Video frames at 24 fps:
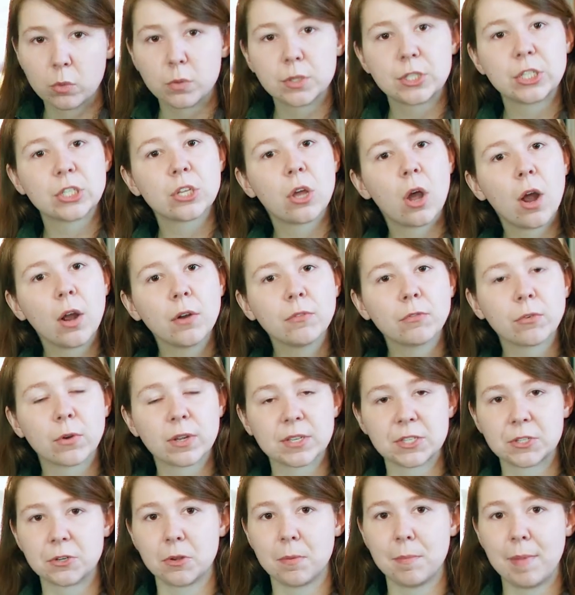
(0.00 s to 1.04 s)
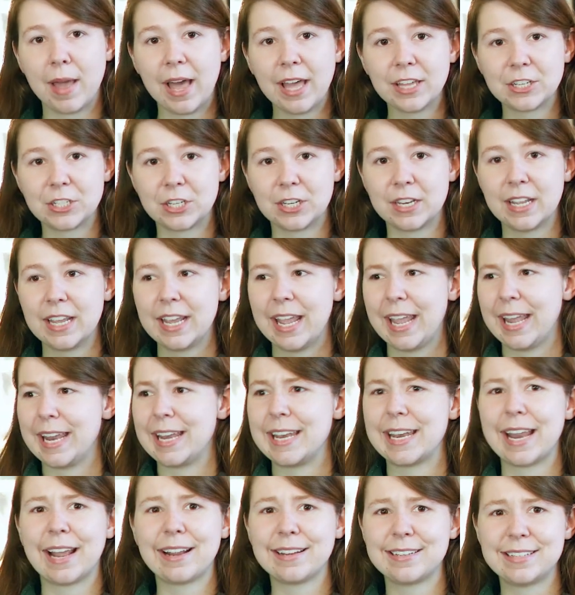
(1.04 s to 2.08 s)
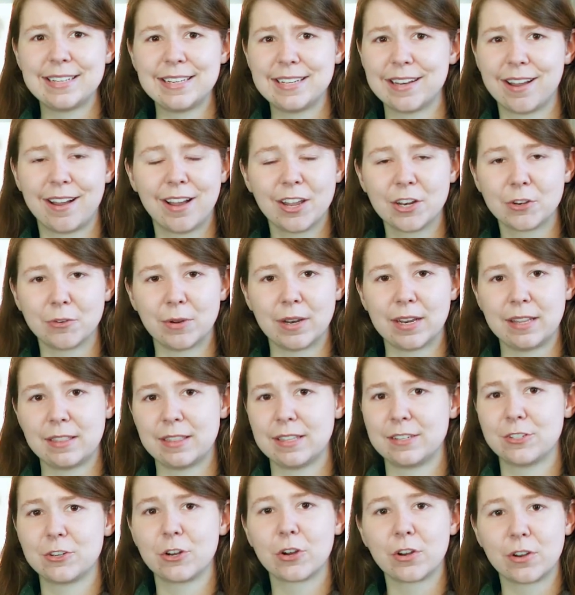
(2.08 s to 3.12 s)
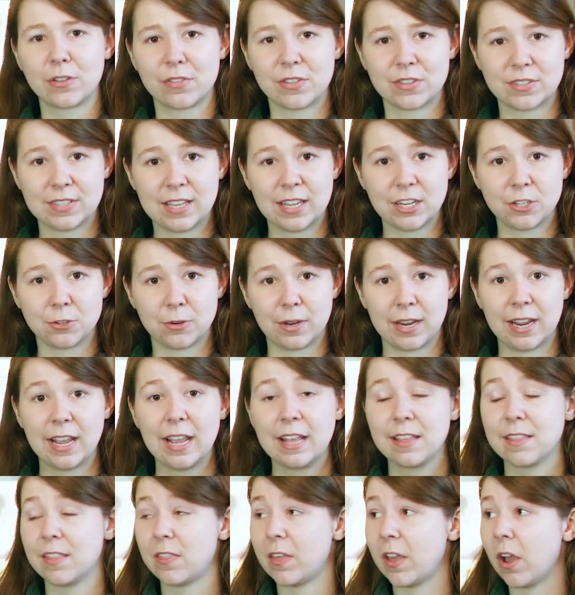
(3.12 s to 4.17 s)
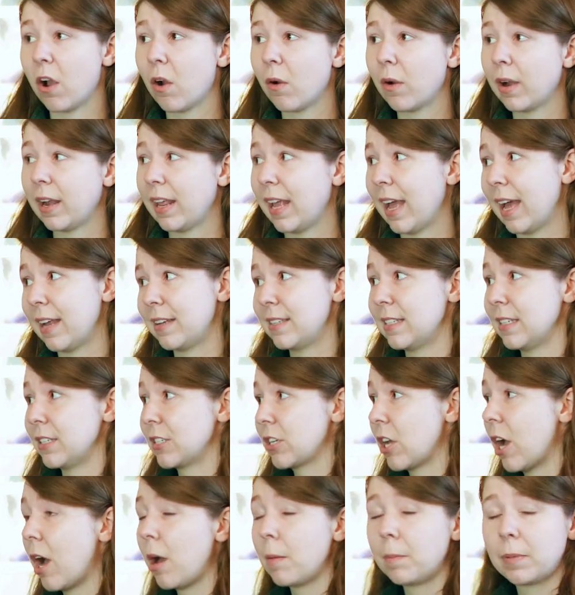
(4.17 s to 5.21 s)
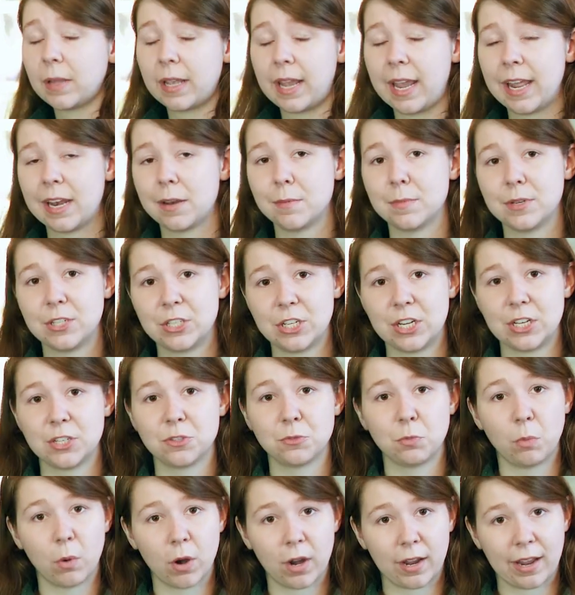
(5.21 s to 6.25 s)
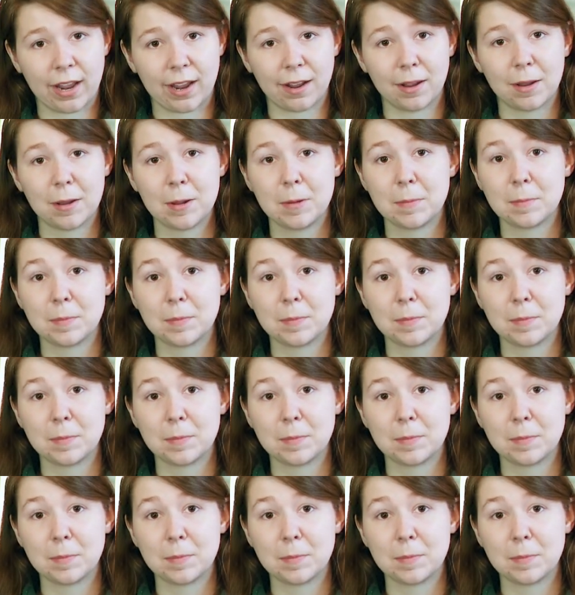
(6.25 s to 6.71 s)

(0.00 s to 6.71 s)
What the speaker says: which is hard for us to imagine in 1900 at the turn of the century that they already had such complicated machines working.